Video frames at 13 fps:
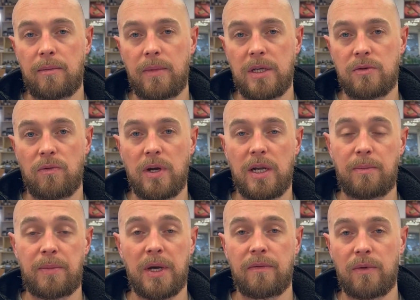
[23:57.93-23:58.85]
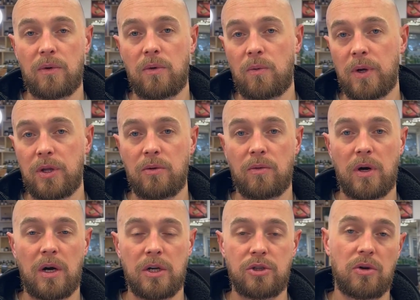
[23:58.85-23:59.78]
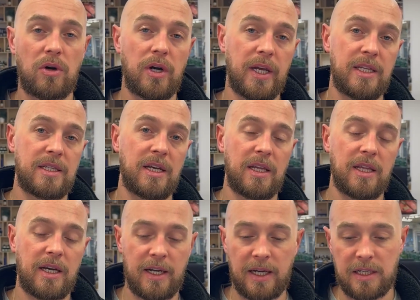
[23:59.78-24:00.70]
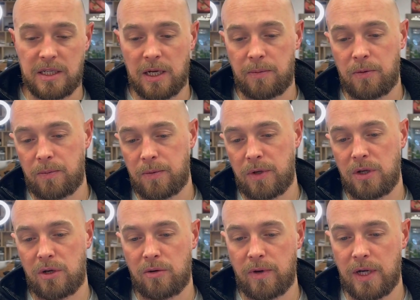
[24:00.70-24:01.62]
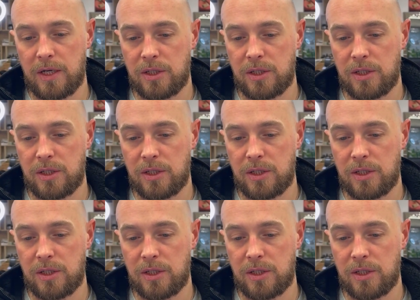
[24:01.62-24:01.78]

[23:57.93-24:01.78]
is really pivotal when you are trying to take that next step up in your career.